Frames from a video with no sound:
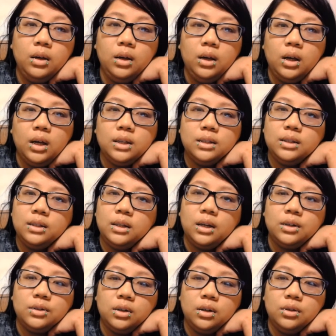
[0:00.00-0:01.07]
And see, I
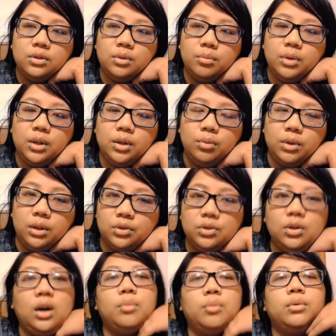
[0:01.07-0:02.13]
saw somebody with a
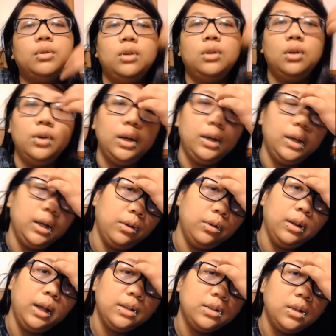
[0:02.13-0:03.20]
shop. All right. Now, the
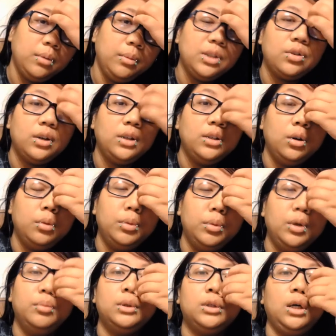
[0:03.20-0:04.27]
last time I tried to open
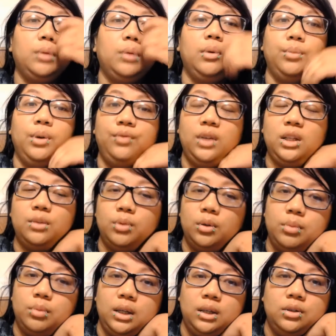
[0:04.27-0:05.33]
up a shop on my Facebook
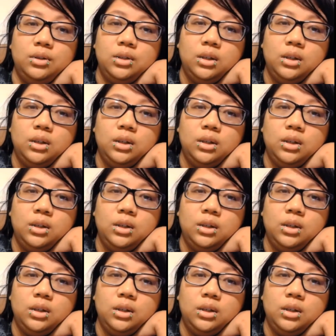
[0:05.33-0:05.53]
page,